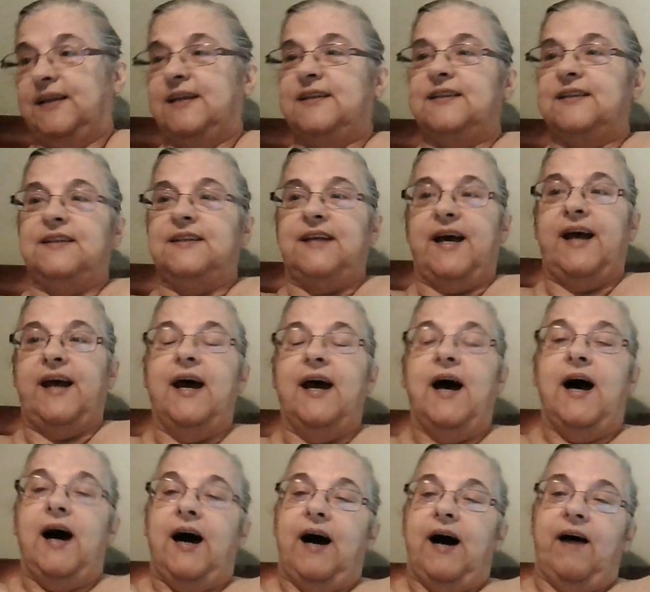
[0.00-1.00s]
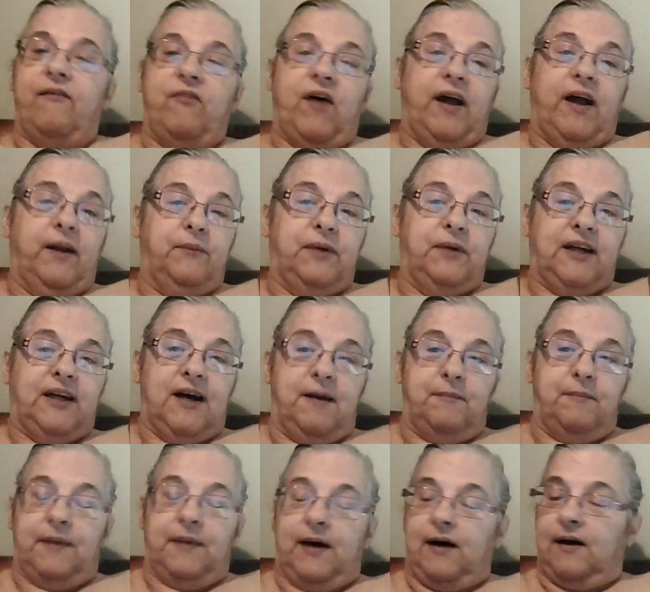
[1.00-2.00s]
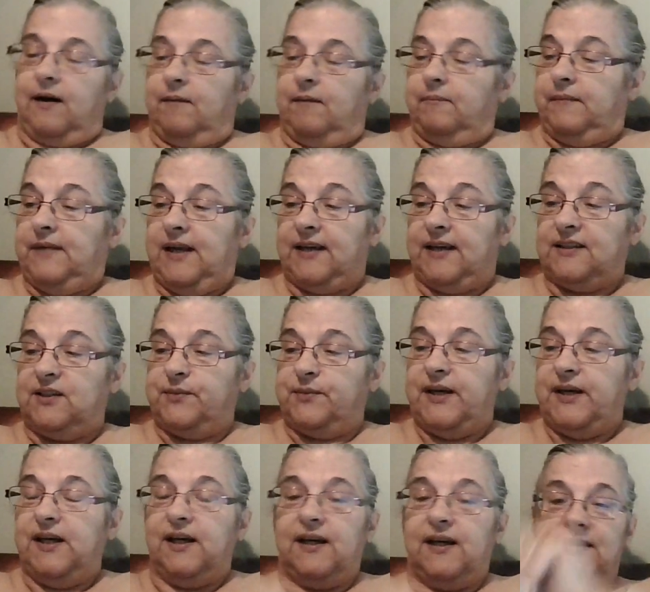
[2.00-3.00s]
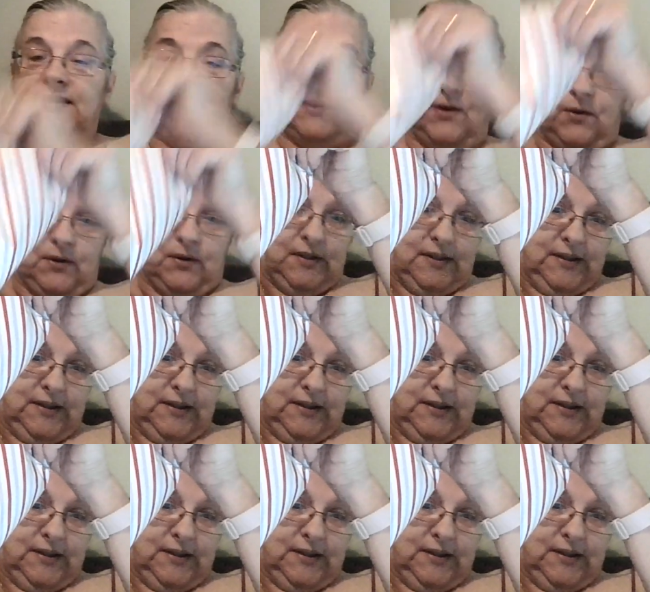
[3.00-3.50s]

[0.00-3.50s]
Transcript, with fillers: it today. I thought it would come um, next week. So